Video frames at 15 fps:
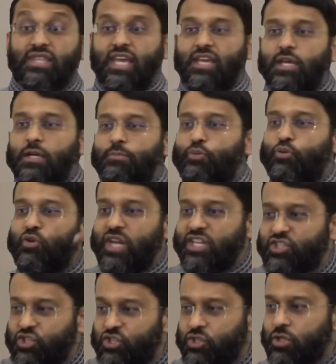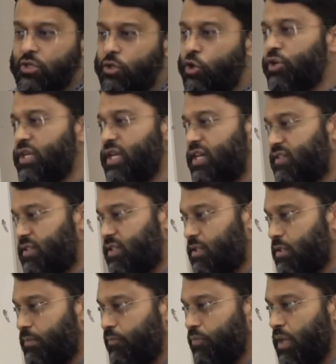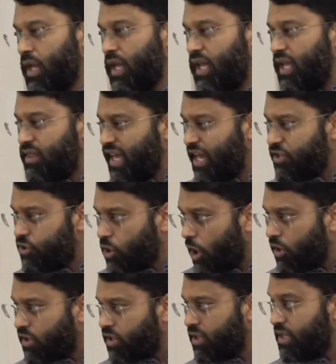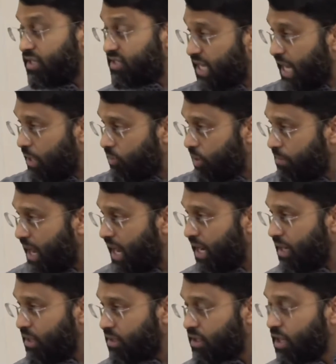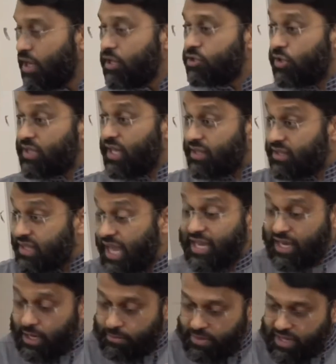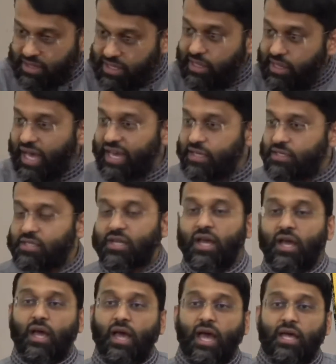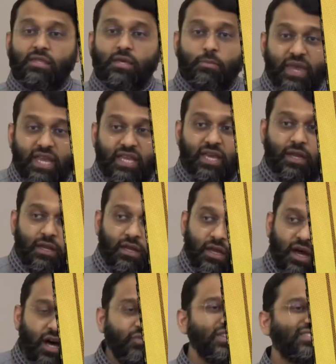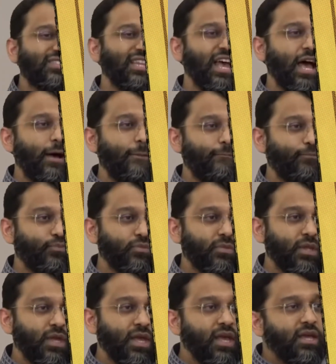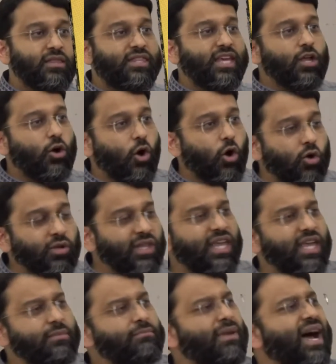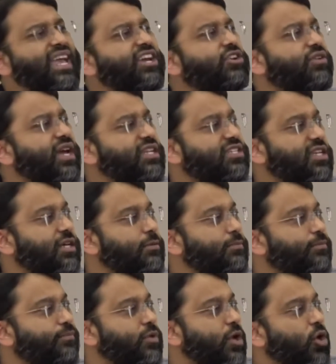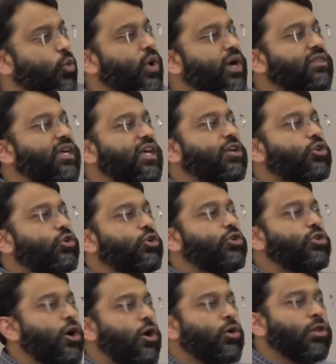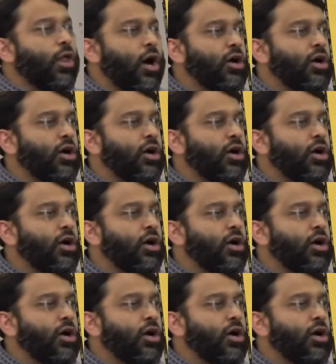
that they can preach goodness. In that darkness they remained so that they can be the light and the beacon of Islam. They only migrated when they could no